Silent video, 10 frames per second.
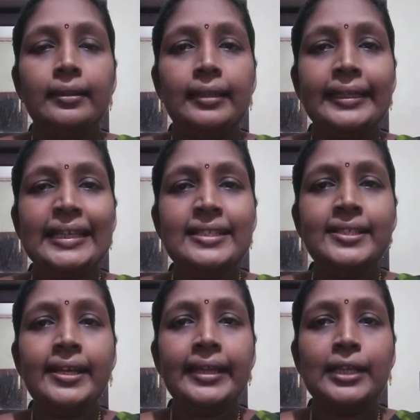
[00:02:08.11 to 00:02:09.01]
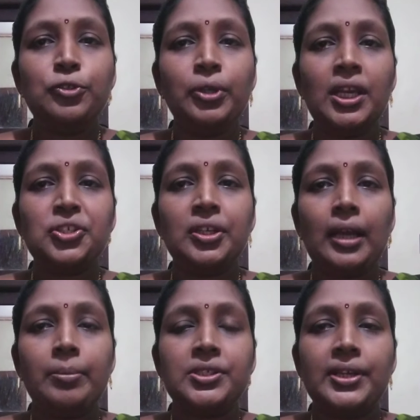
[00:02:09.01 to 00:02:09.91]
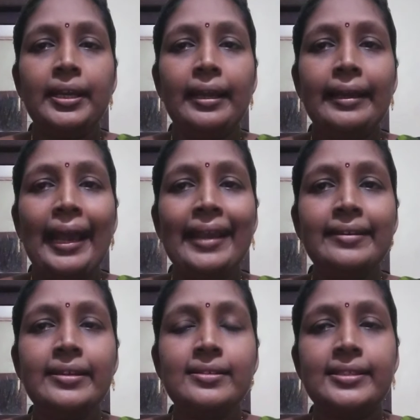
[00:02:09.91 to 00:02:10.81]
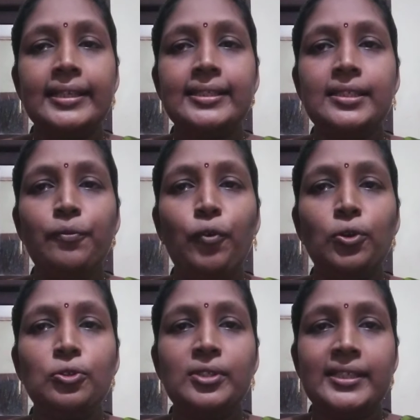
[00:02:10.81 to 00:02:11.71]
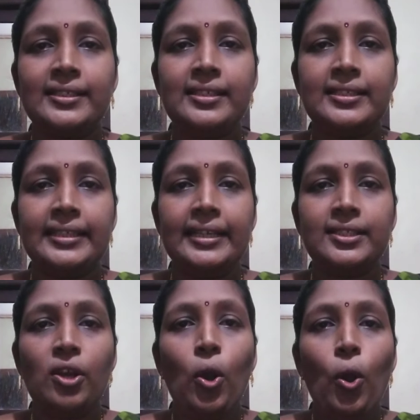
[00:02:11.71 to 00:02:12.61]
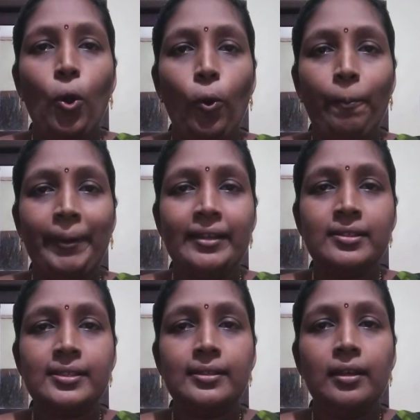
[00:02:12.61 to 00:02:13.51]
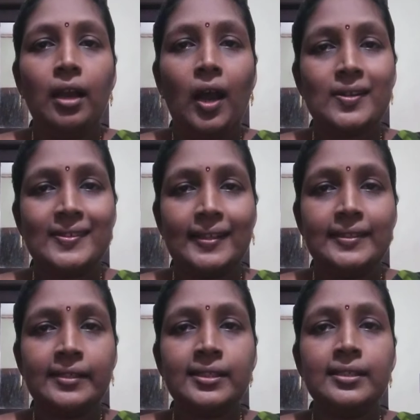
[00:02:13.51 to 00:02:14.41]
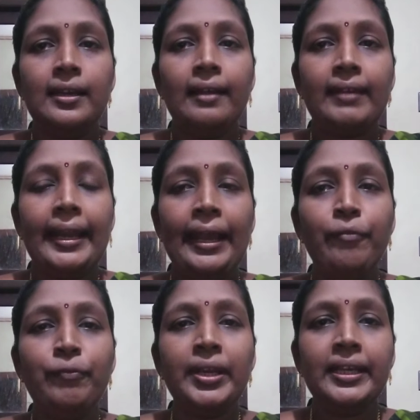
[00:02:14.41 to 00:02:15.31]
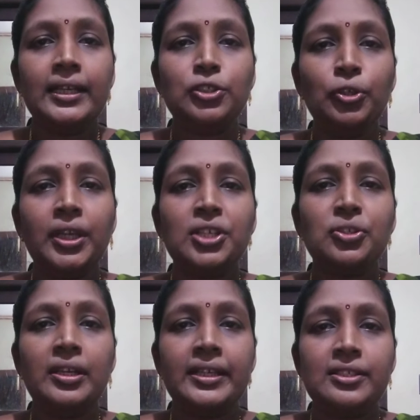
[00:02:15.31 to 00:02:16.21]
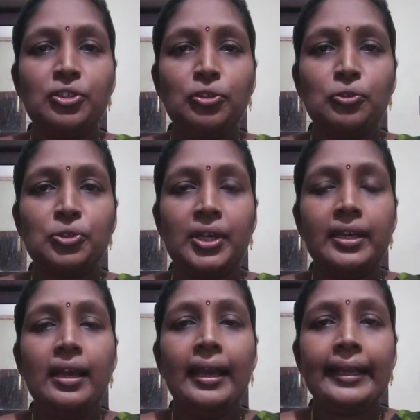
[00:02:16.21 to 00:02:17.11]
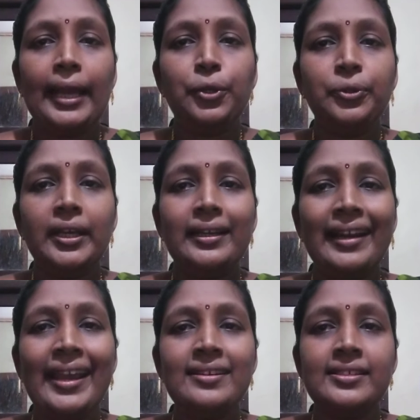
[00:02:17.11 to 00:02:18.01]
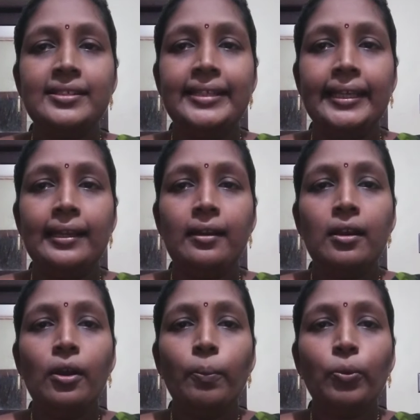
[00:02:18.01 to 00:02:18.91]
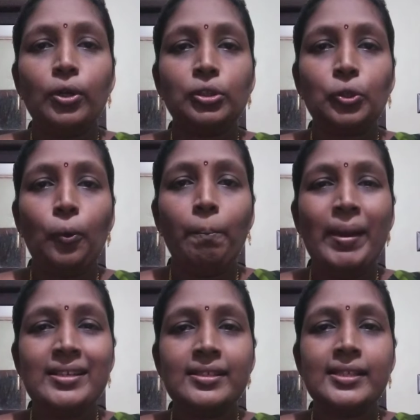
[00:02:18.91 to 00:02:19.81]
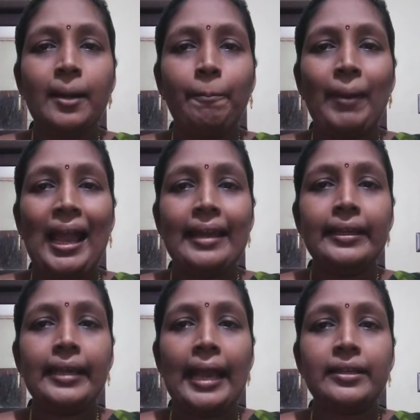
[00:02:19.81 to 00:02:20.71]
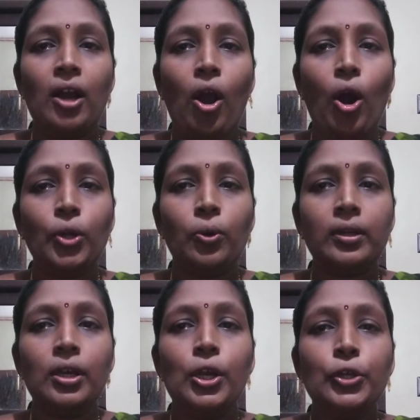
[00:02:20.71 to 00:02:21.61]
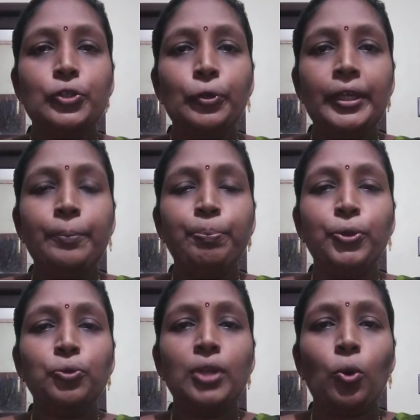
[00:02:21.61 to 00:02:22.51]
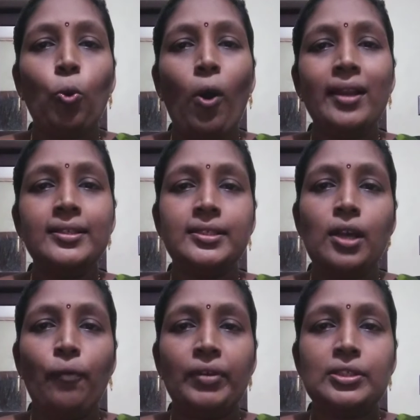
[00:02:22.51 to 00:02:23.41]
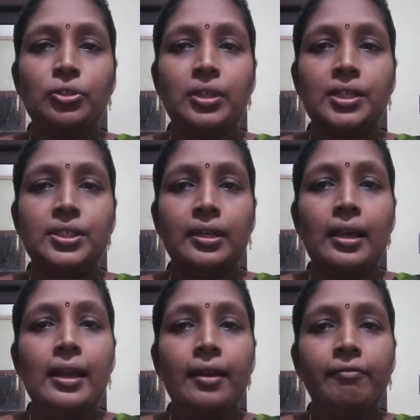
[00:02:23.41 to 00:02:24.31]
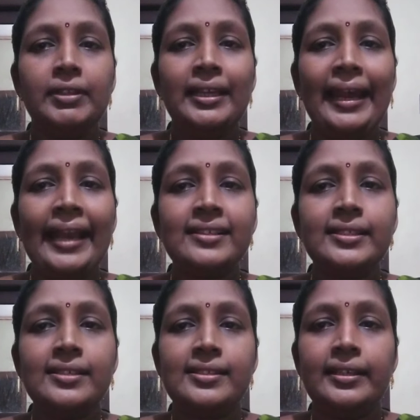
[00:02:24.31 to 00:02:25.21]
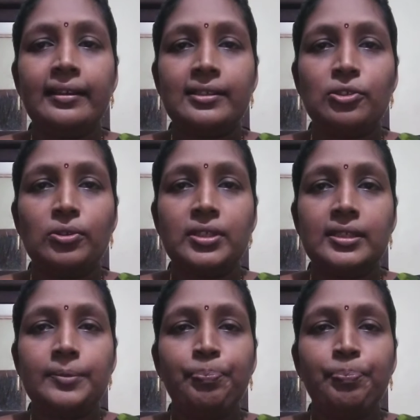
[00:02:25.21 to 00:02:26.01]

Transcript: The Indian Education Commission 1964 to 66 opines or suggests that every educational institution can do a great deal more through better planning and hard work to improve the quality of education with the existing resources.